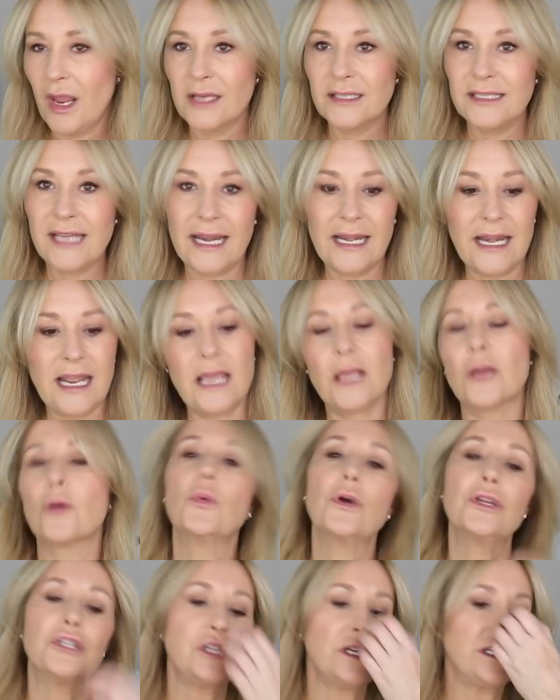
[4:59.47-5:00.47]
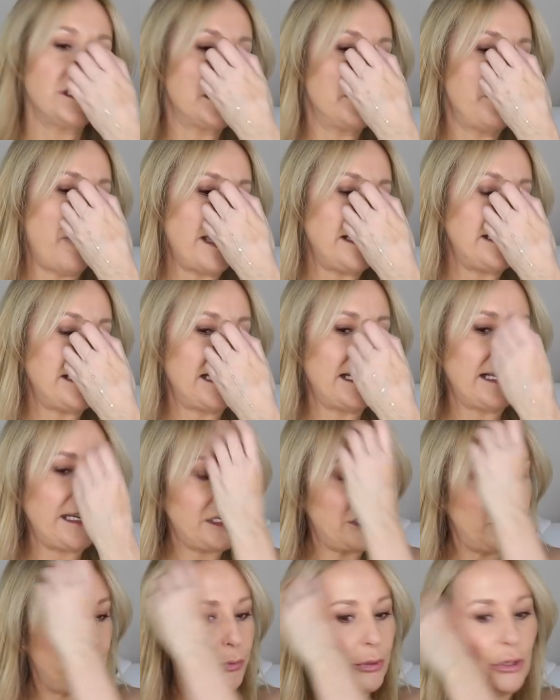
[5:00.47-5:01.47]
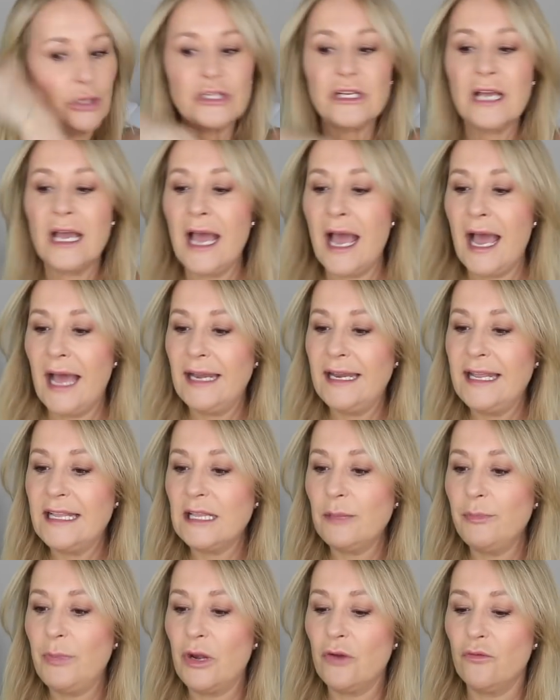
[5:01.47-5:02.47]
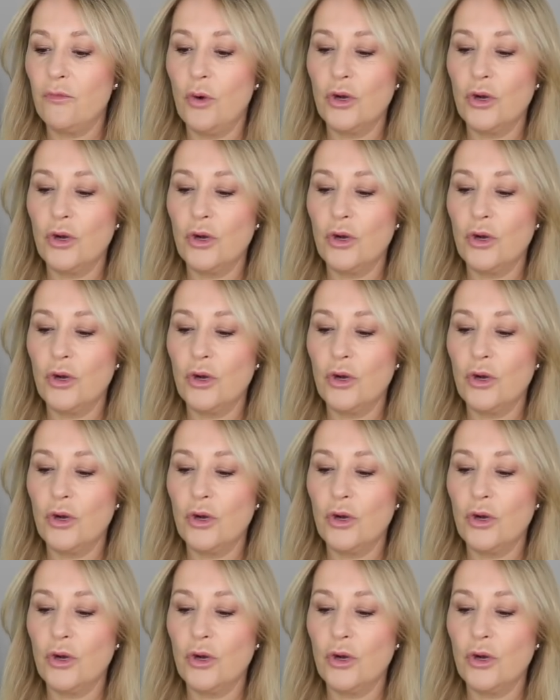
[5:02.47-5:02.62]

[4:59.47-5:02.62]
technique, which is basically to put a little bit of